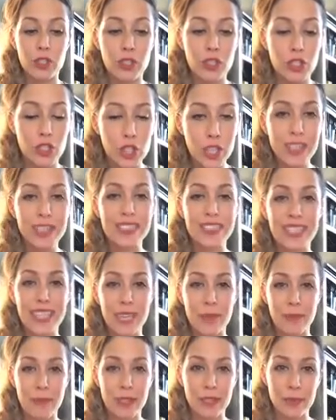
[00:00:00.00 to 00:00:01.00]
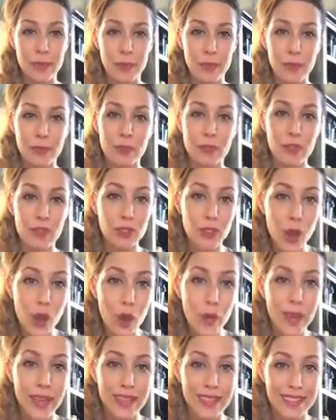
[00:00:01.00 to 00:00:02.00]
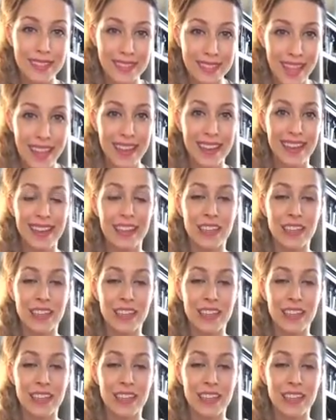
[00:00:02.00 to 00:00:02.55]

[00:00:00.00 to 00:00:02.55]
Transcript: just to keep these people so excited